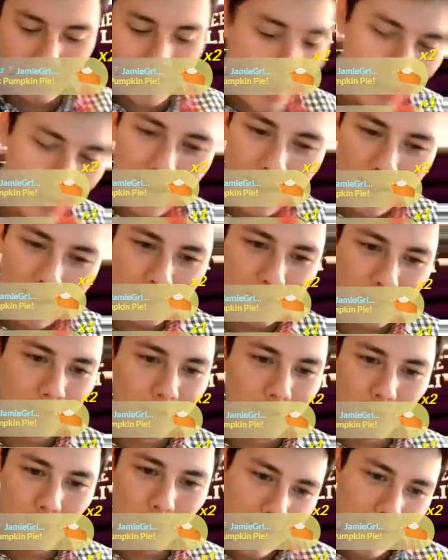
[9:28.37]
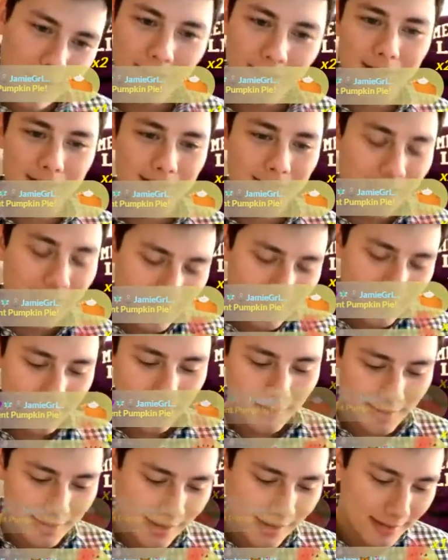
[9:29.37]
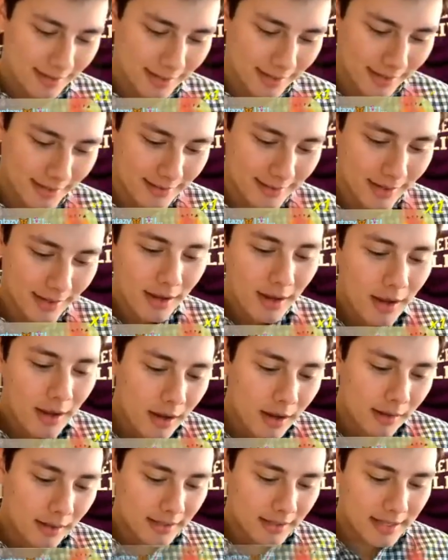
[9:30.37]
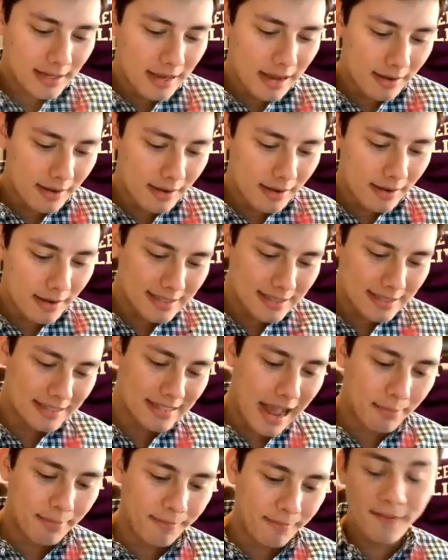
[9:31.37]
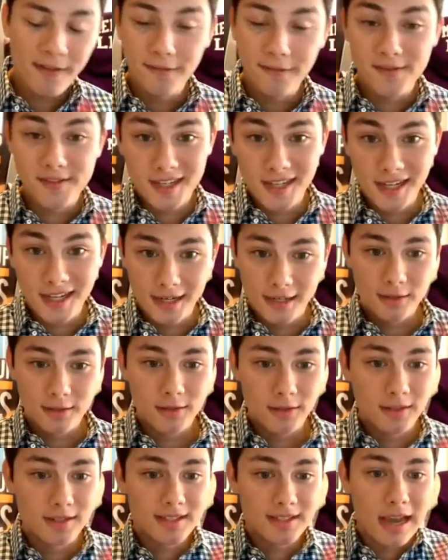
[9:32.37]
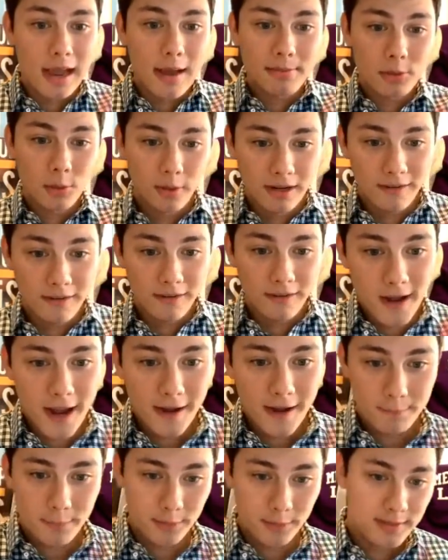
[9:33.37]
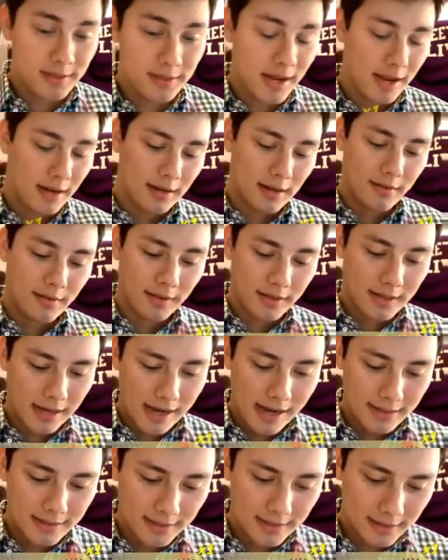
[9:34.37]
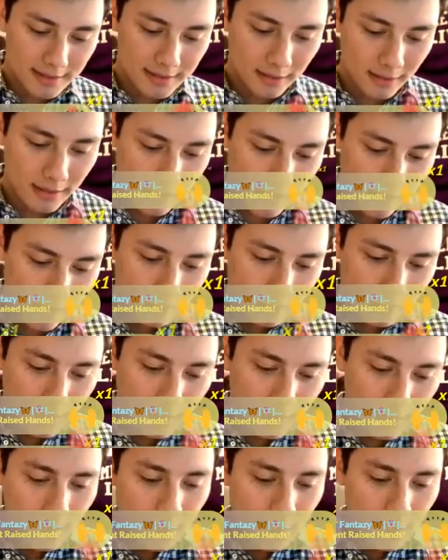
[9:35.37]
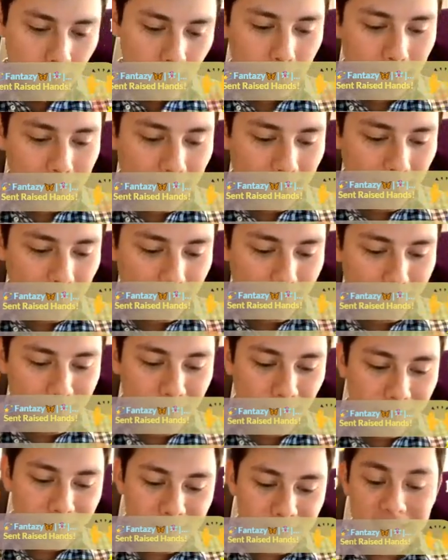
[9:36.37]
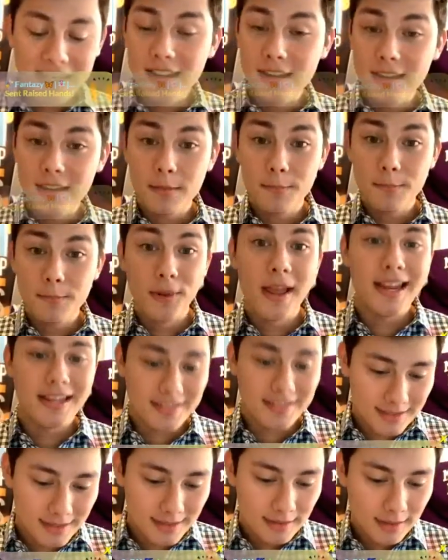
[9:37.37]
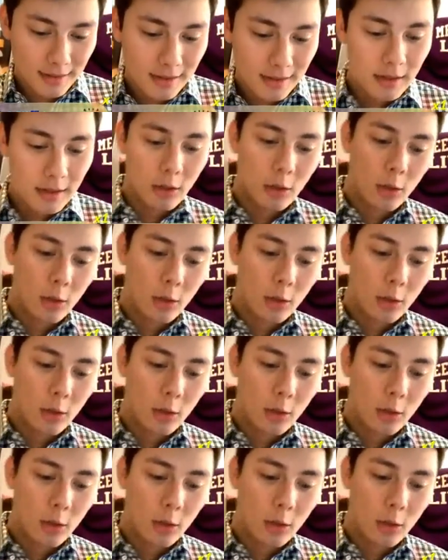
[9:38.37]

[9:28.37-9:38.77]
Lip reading: you're not announcing the right dates for the contest. Let's announce the top 15, so the top 25% of the contest, okay? Coming in 15th place